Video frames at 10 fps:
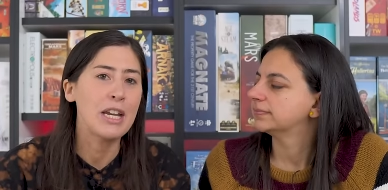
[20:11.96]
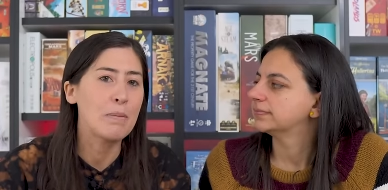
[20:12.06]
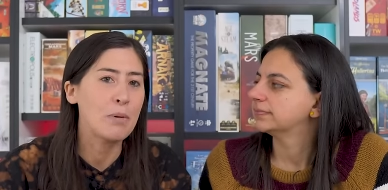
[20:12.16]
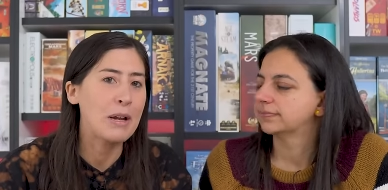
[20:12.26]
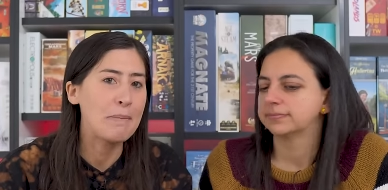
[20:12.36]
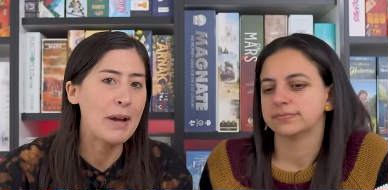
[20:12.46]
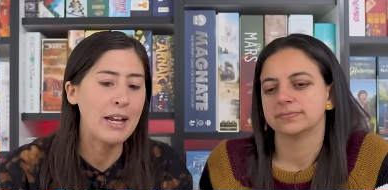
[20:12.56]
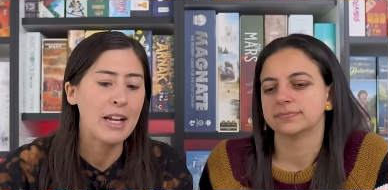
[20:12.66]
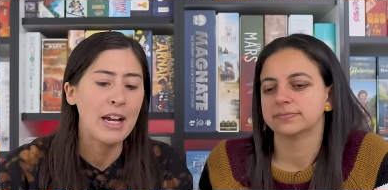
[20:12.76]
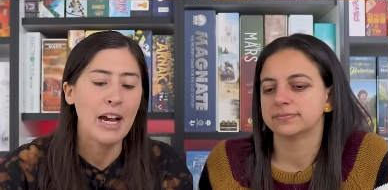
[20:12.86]
Speaker 1: neoprene
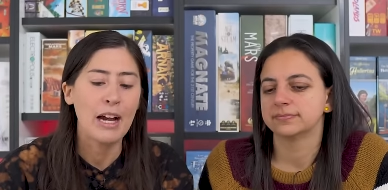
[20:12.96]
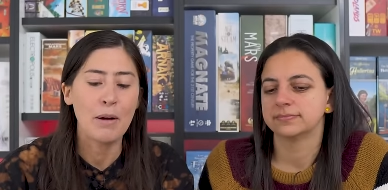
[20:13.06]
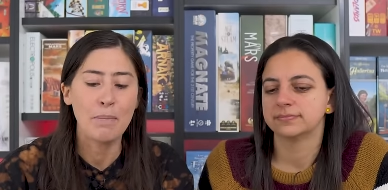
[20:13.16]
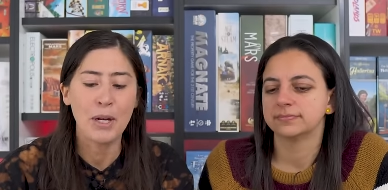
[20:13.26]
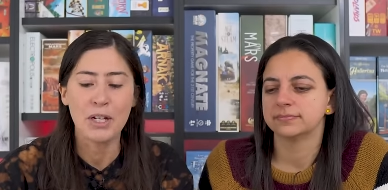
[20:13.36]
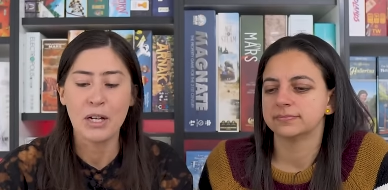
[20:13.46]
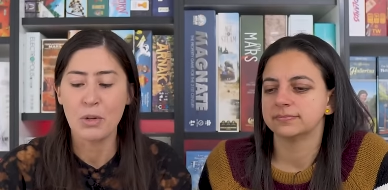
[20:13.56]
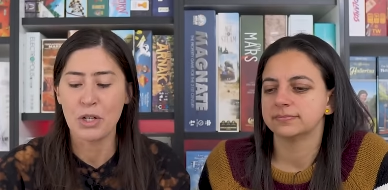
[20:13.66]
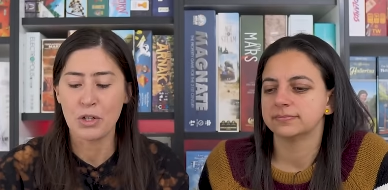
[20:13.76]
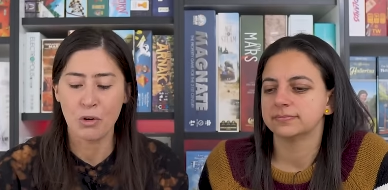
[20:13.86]
mat uh, because I
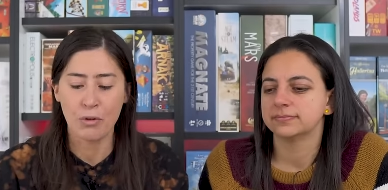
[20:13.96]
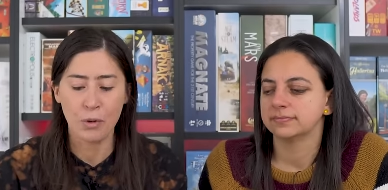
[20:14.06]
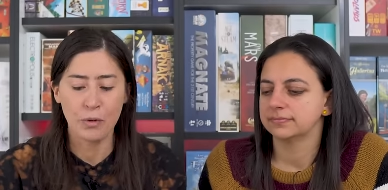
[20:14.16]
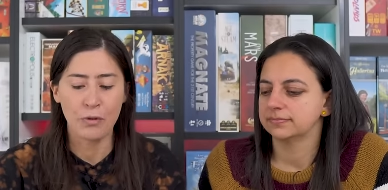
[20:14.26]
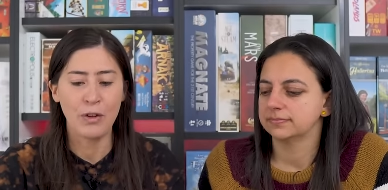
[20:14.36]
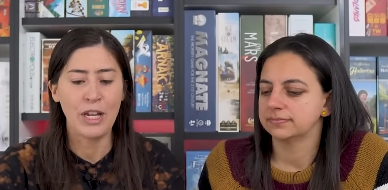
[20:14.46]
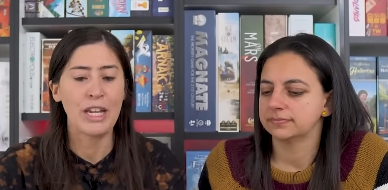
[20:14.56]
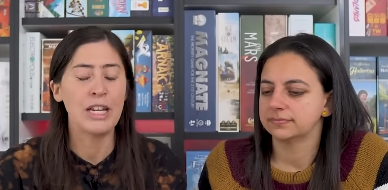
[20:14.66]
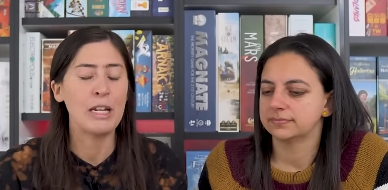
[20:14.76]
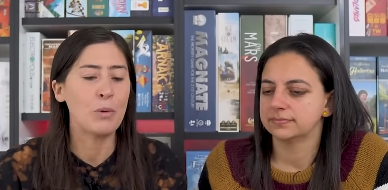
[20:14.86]
wasn't sure if it would
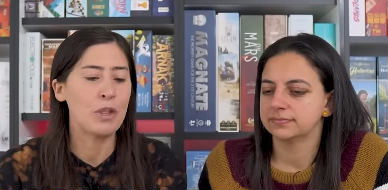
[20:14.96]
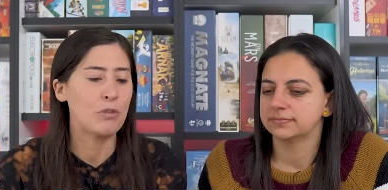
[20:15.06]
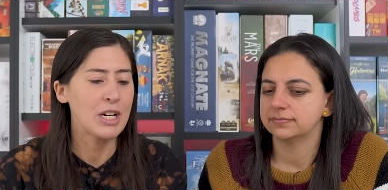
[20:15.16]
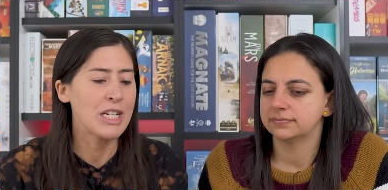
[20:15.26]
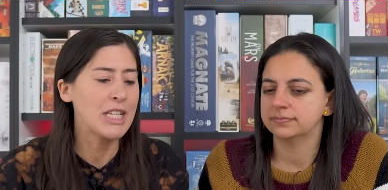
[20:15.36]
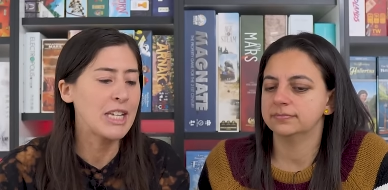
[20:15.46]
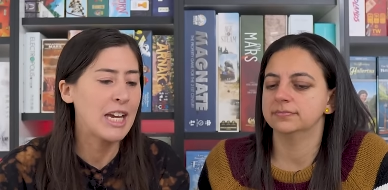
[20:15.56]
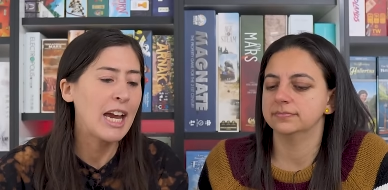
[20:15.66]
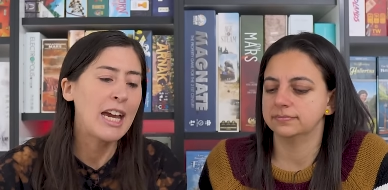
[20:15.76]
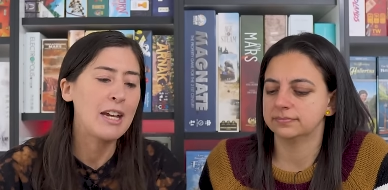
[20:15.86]
fit in with the rest mm. of the
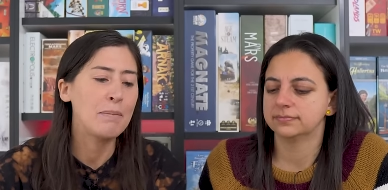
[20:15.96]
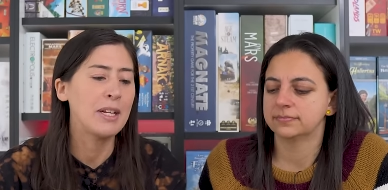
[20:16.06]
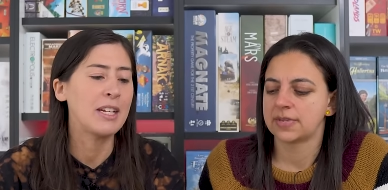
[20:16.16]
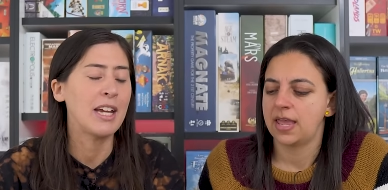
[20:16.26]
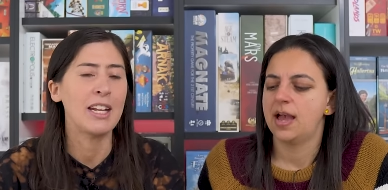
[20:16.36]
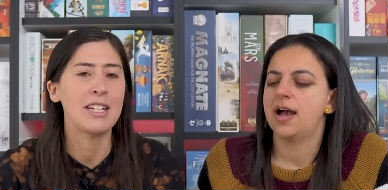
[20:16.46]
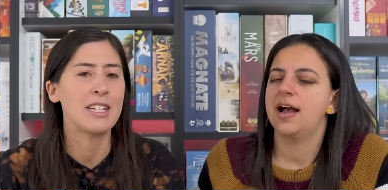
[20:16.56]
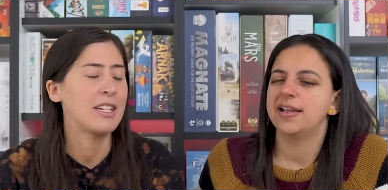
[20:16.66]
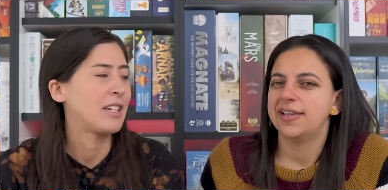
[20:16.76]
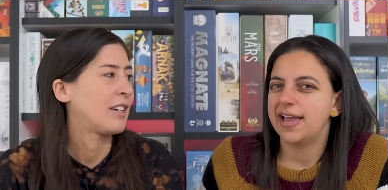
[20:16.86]
mm. game. And, and
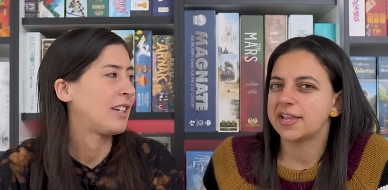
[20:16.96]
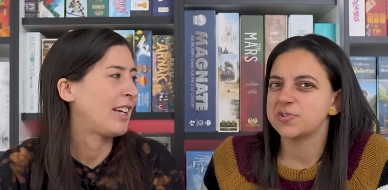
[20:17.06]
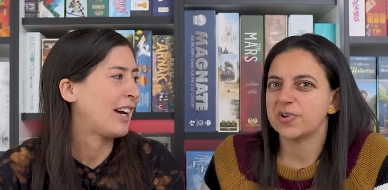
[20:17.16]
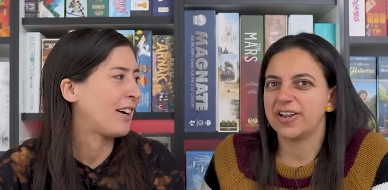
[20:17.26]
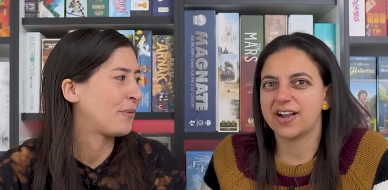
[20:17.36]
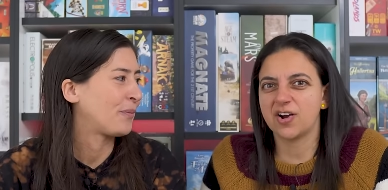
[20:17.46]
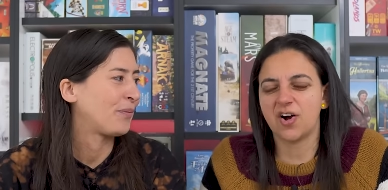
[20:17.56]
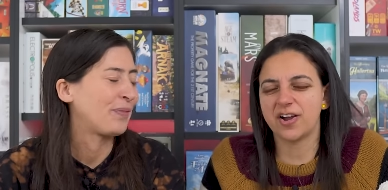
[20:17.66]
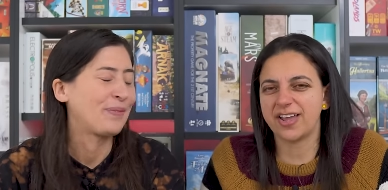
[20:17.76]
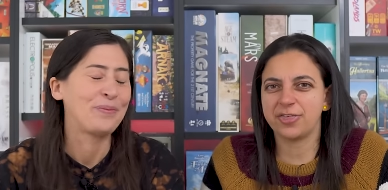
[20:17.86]
uh, yeah, because yeah. you're like, oh,
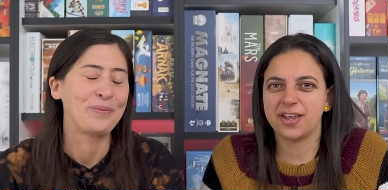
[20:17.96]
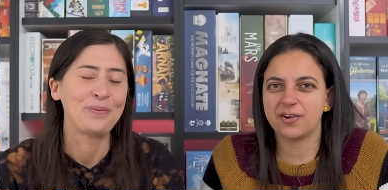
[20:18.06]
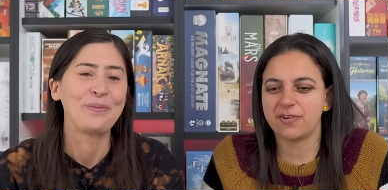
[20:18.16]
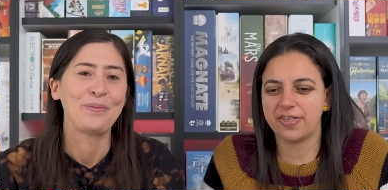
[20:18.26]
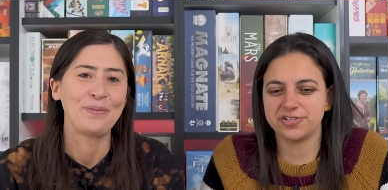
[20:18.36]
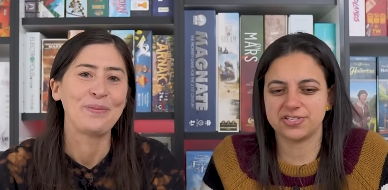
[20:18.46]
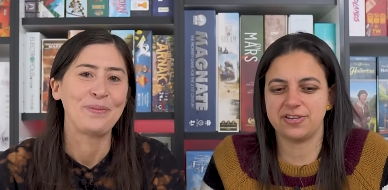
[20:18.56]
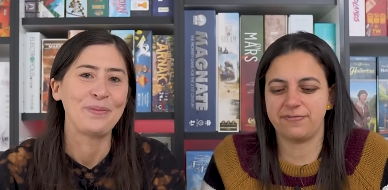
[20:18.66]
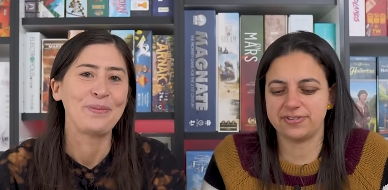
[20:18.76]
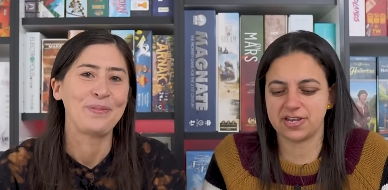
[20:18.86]
Speaker 2: I think I'd rather
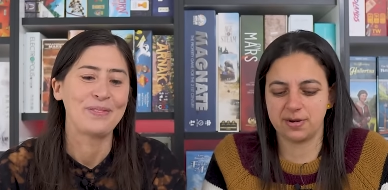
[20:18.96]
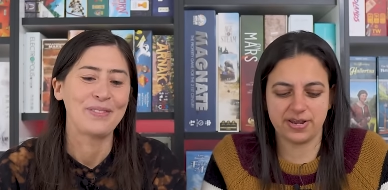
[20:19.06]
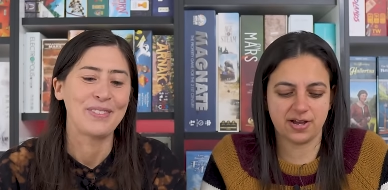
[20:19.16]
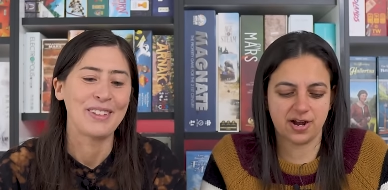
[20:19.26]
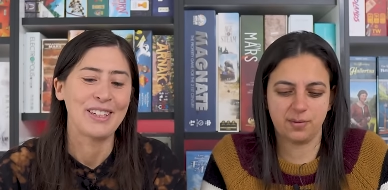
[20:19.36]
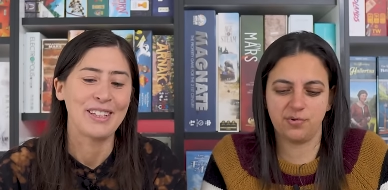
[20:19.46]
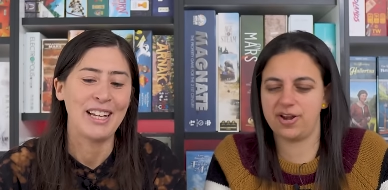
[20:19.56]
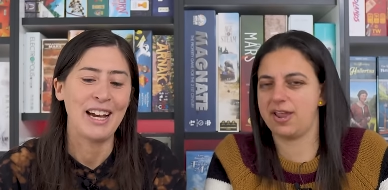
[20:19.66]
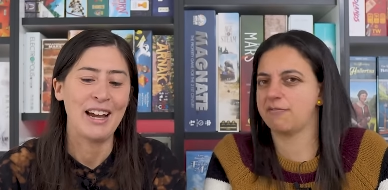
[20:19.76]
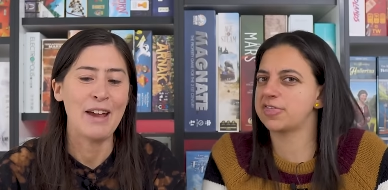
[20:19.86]
just, if it's going to be
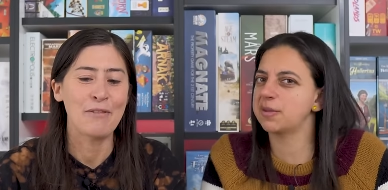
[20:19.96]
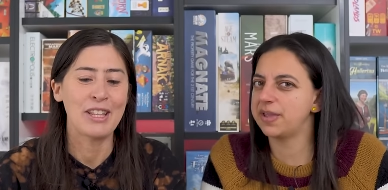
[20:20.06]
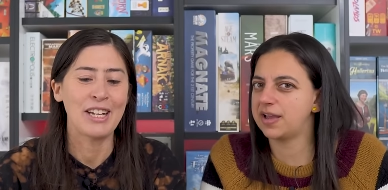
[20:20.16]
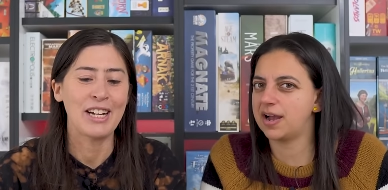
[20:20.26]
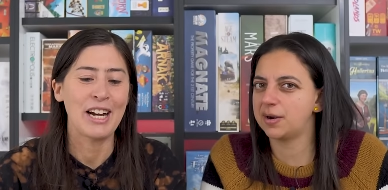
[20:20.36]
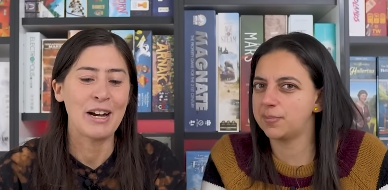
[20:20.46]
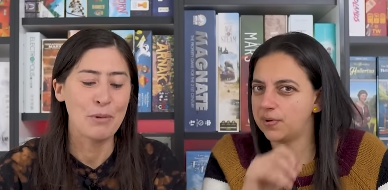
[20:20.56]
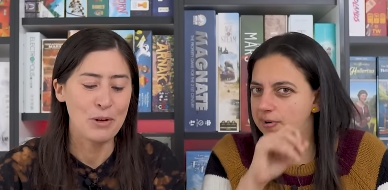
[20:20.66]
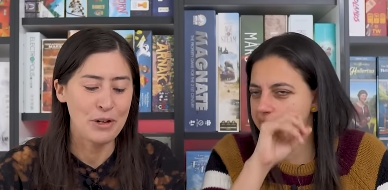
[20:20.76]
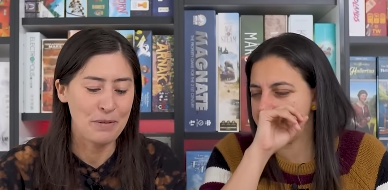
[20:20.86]
cardboard, uh, everything, everything
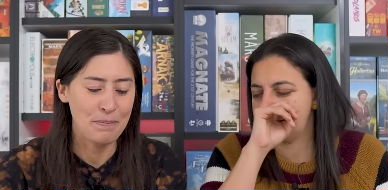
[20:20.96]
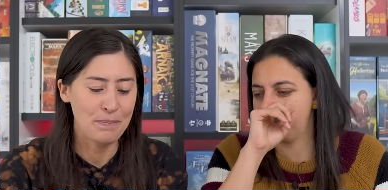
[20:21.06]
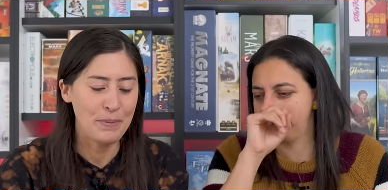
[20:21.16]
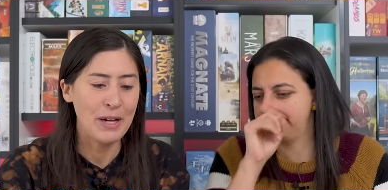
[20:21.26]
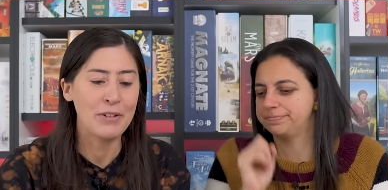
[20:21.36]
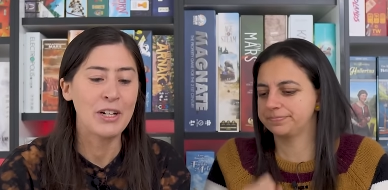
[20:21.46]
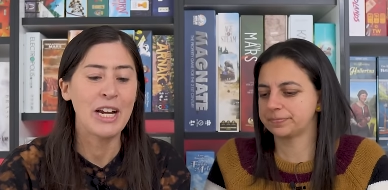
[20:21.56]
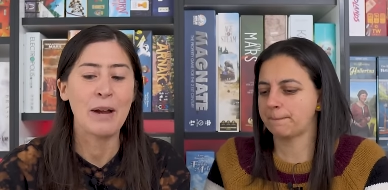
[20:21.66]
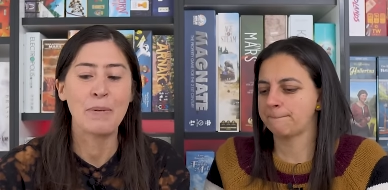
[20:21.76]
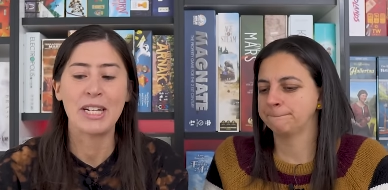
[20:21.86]
cardboard. cardboard. Yep.
Speaker 1: But
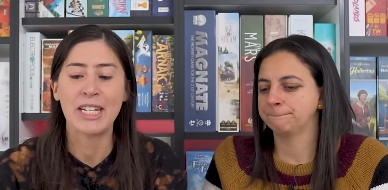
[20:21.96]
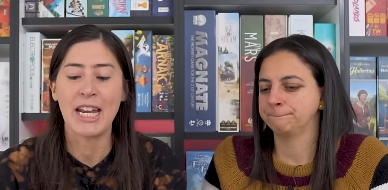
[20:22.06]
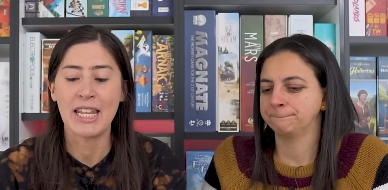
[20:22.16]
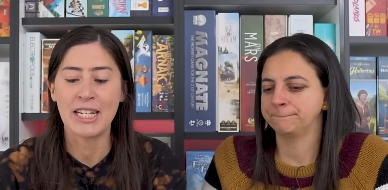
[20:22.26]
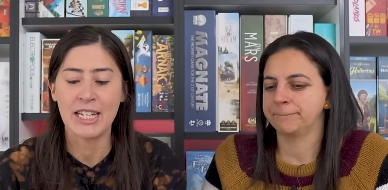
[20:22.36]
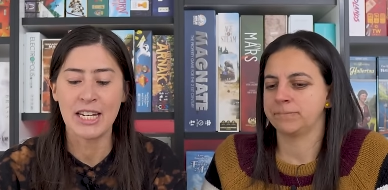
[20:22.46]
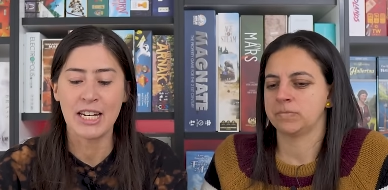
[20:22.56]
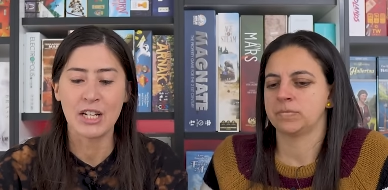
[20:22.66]
very happy to say this is an